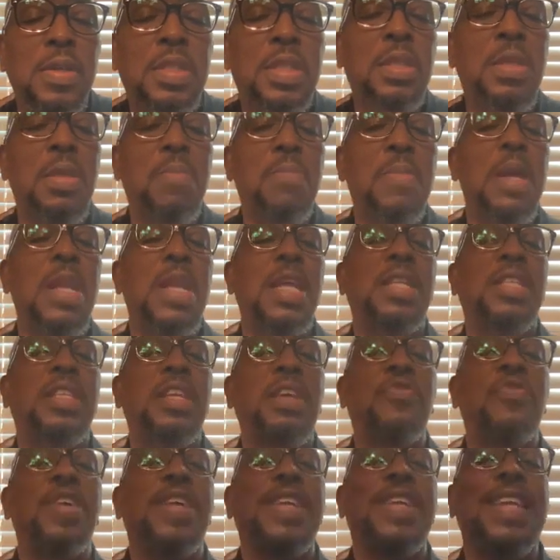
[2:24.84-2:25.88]
See, the many
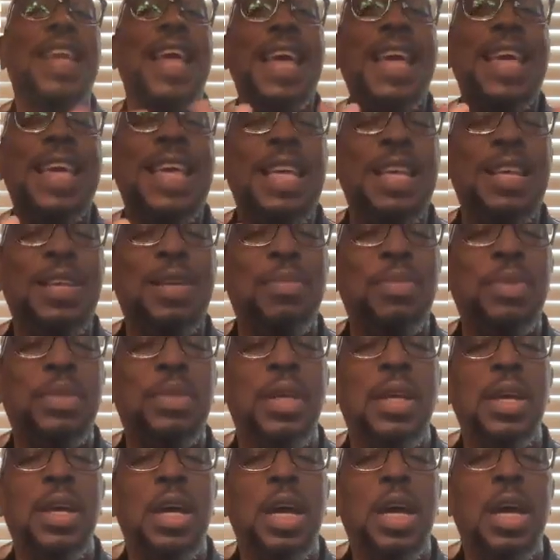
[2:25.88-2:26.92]
different
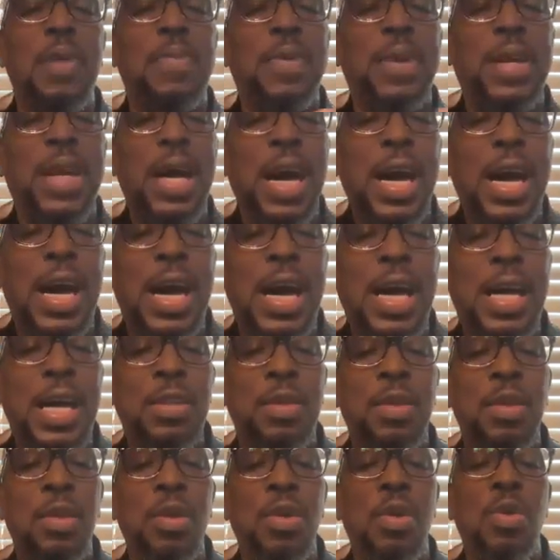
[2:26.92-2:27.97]
names of God
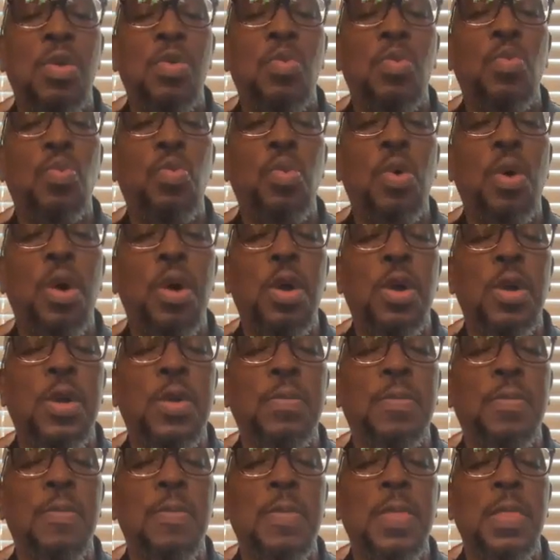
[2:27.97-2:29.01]

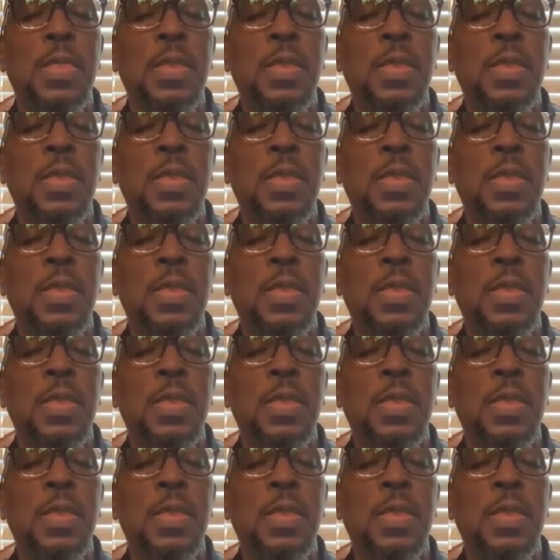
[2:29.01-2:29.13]
were